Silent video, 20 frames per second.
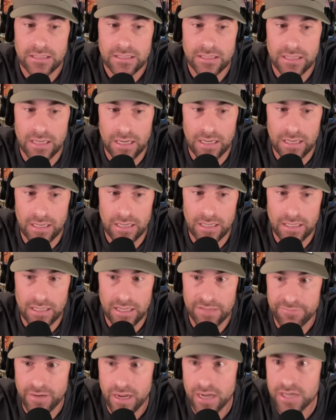
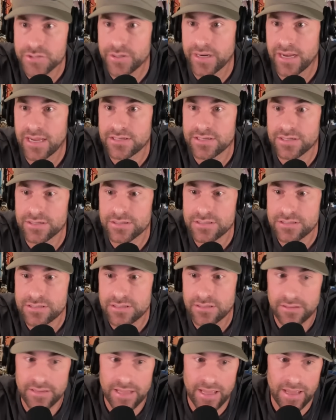if Andre
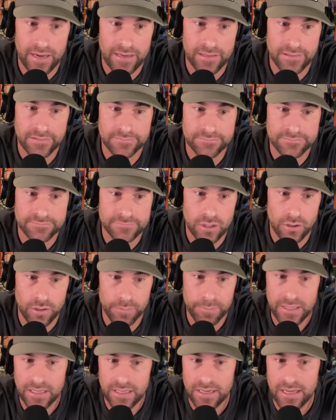enters,
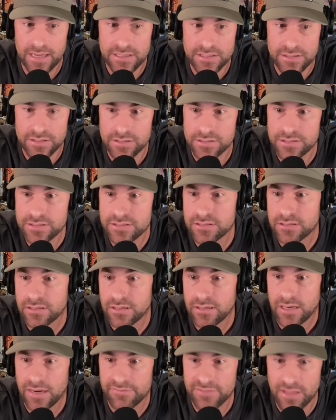or Pete enters,
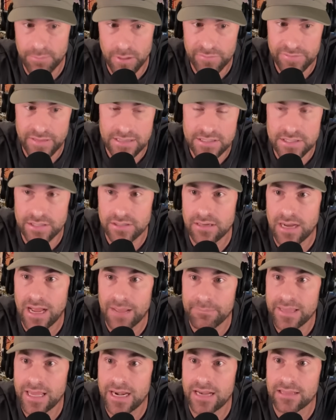if they both enter,
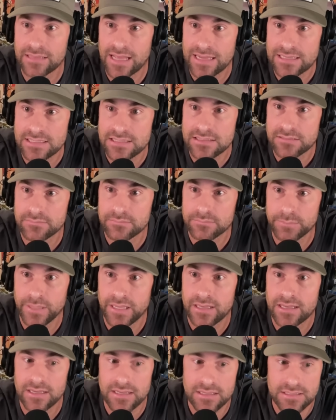I'm getting less
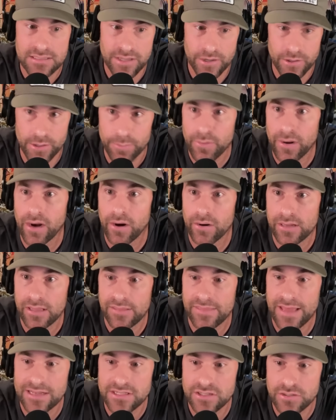because they're the
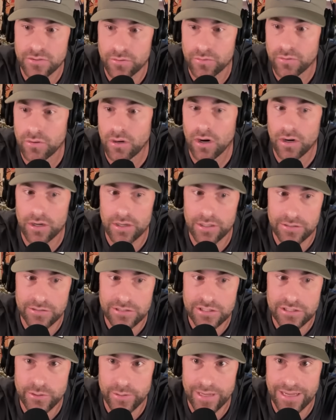priority. That's who are
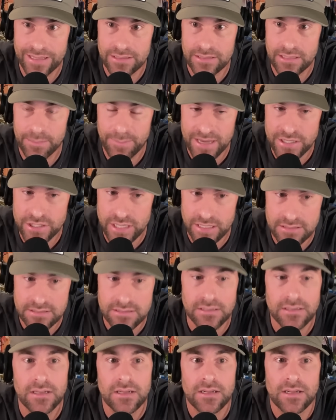going to get the paychecks.
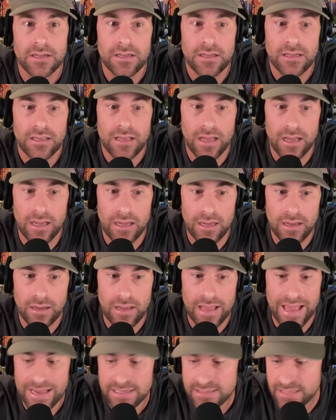
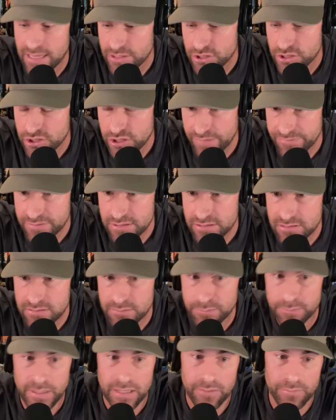As that shifts,
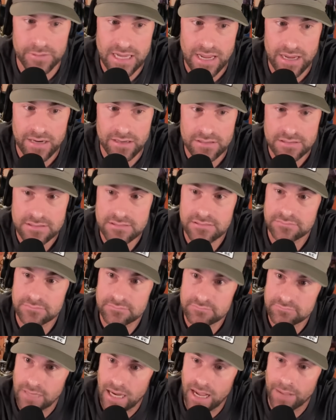Pete retires,
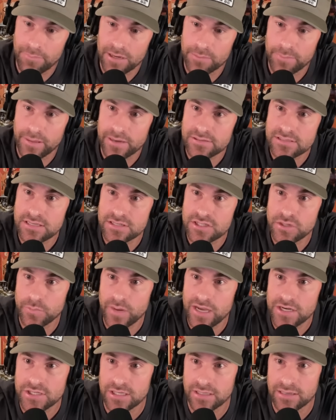I'm in a better
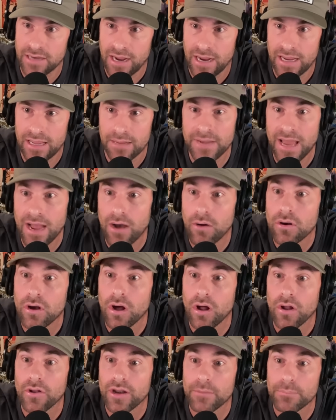situation. I am now
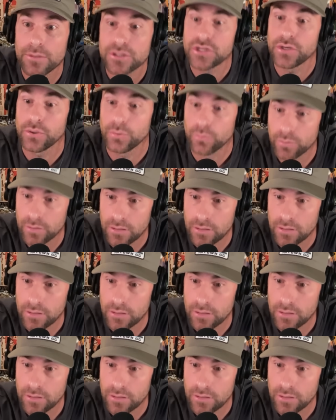call number 2